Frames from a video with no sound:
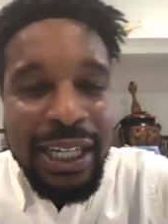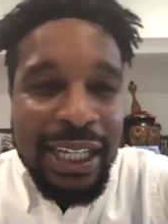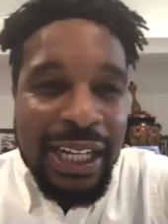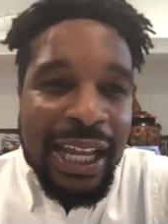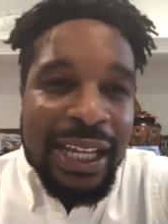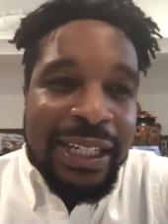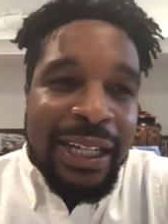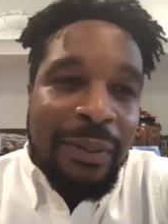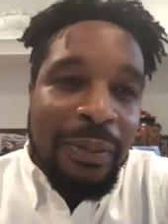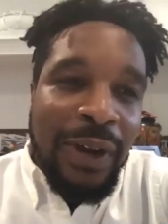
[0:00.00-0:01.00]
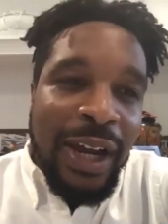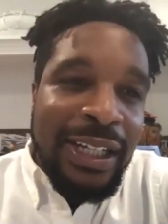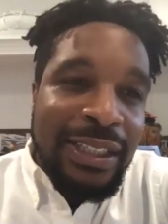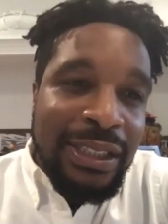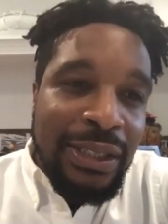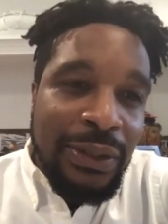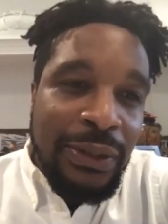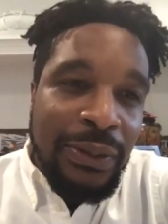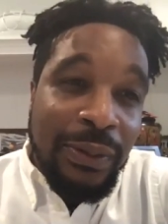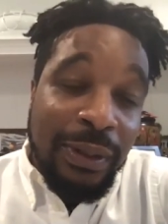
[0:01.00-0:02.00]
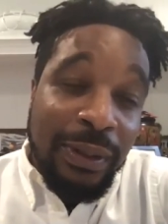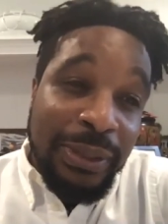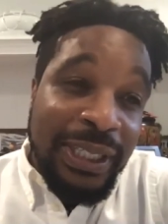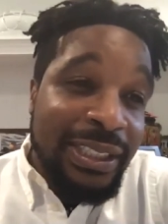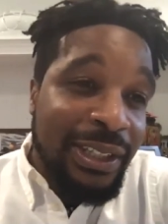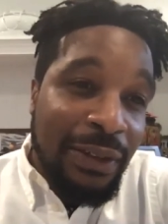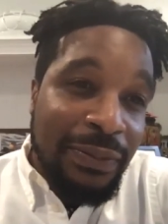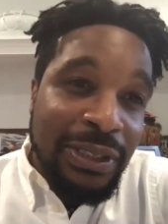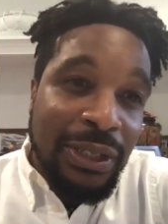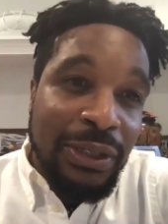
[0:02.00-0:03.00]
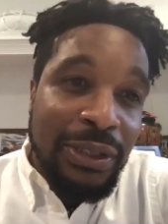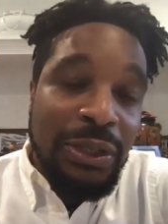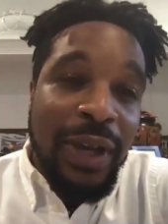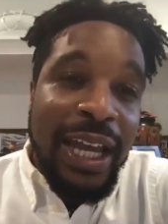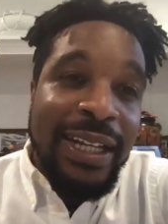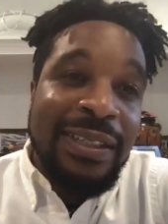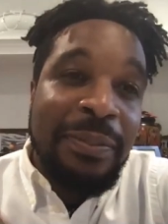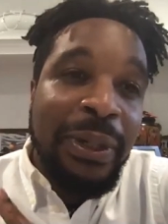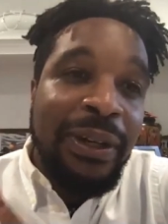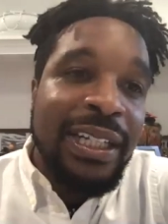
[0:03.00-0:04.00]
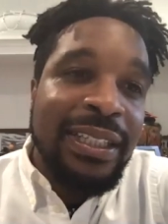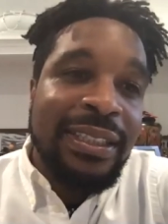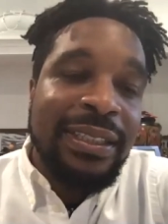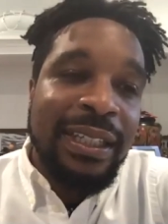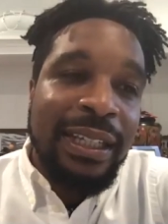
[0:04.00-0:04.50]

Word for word: And I ended up writing to police officers who had experienced